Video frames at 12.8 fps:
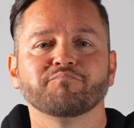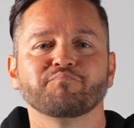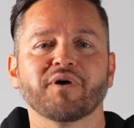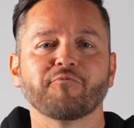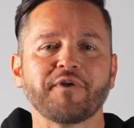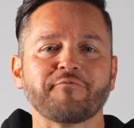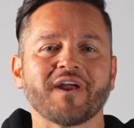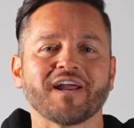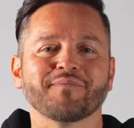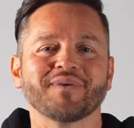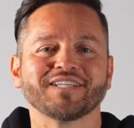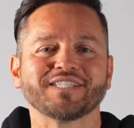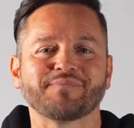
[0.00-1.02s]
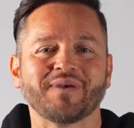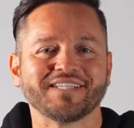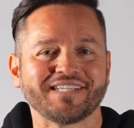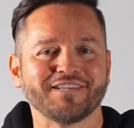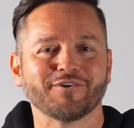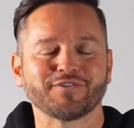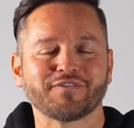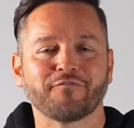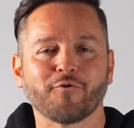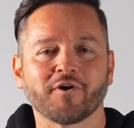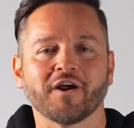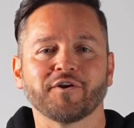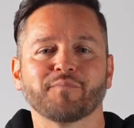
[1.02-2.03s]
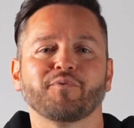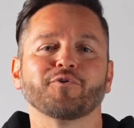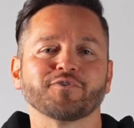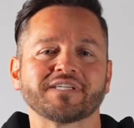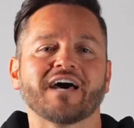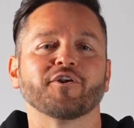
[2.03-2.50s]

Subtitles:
but we recommend spacing those 400 pulls